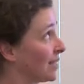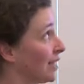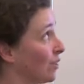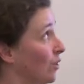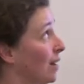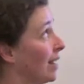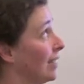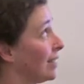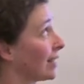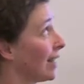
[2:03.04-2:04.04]
to Southern
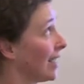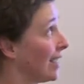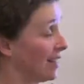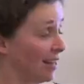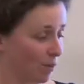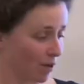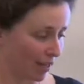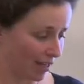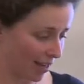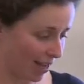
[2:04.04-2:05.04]
Otway's Landcare Network,